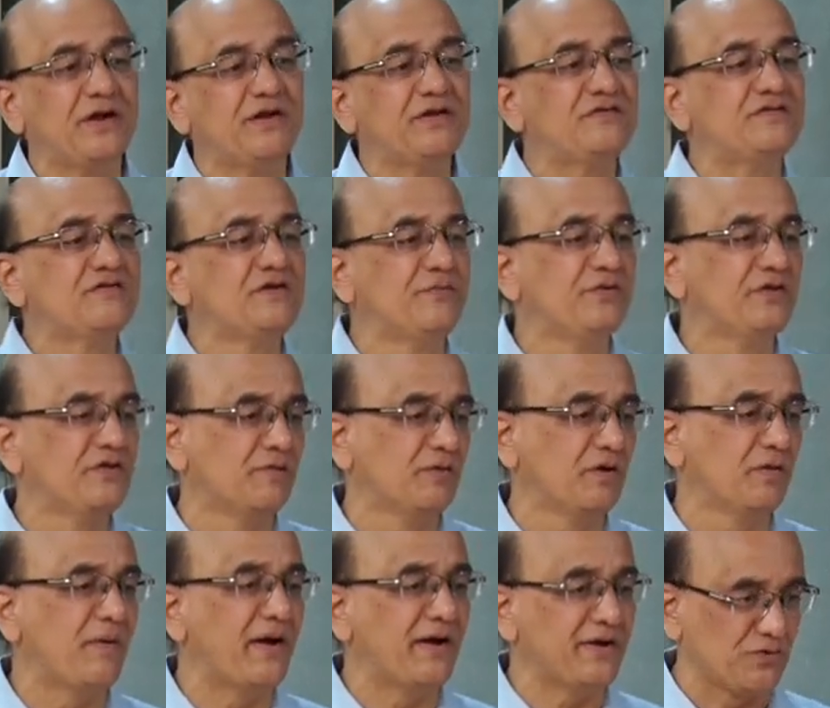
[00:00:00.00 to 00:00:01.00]
it is divisible
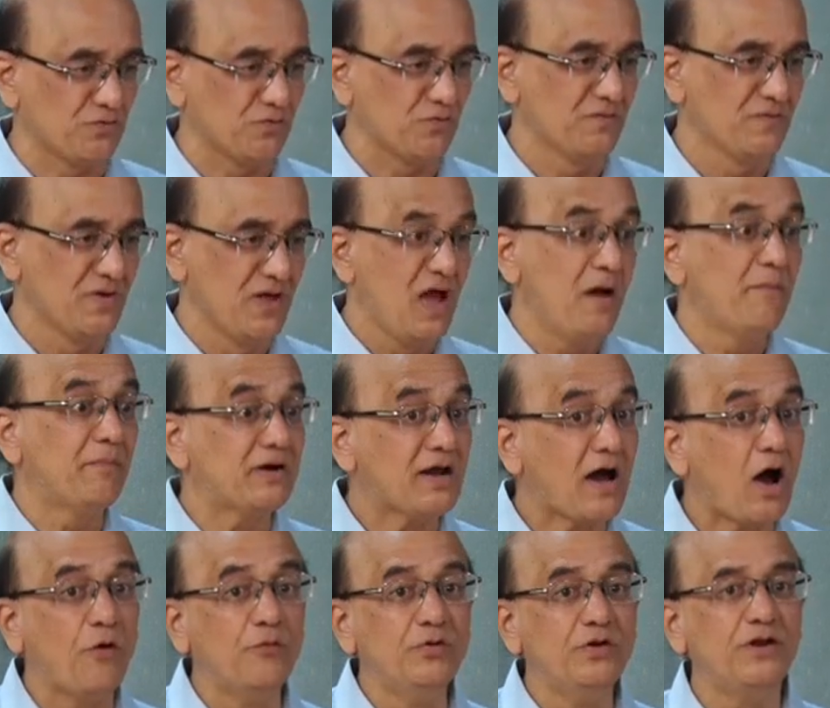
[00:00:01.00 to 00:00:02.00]
by 2. But
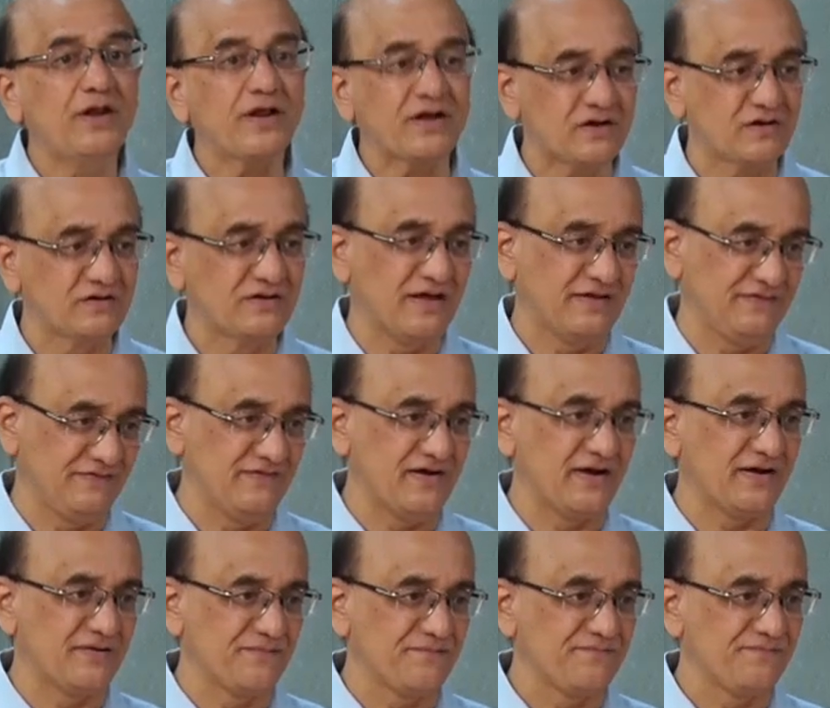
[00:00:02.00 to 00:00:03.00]
how will you recognize that?